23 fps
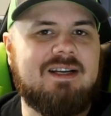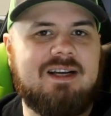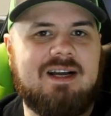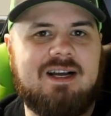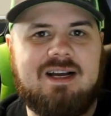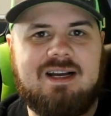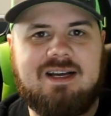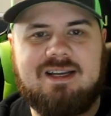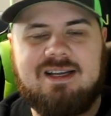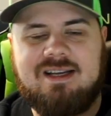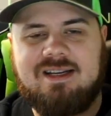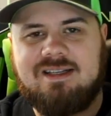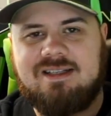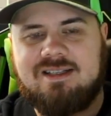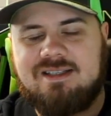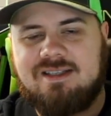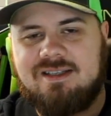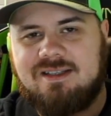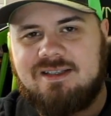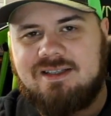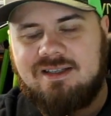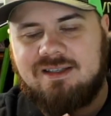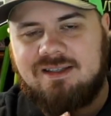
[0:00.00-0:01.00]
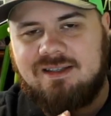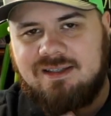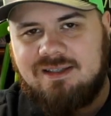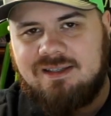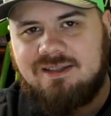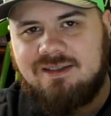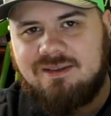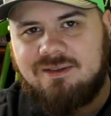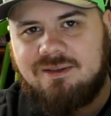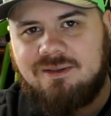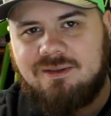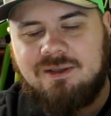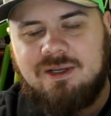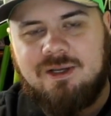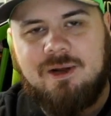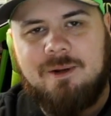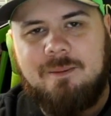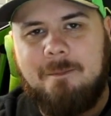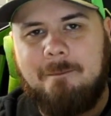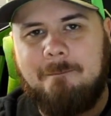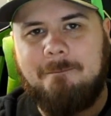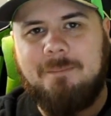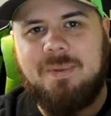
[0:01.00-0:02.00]
And it's just a little
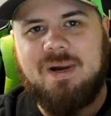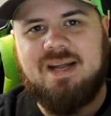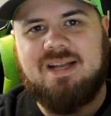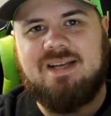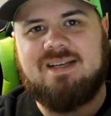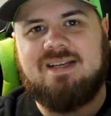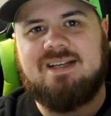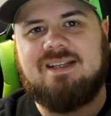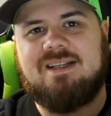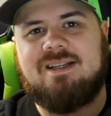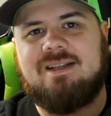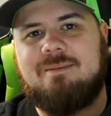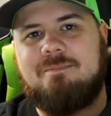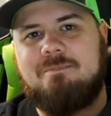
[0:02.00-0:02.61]
button at the